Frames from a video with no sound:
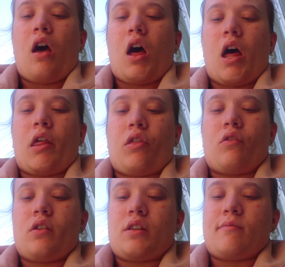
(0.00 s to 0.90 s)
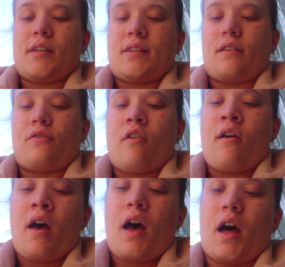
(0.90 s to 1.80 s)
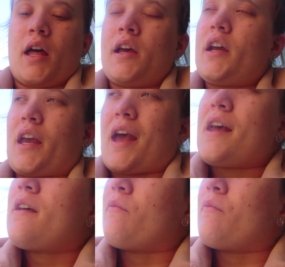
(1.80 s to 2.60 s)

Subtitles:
I thought to myself, okay,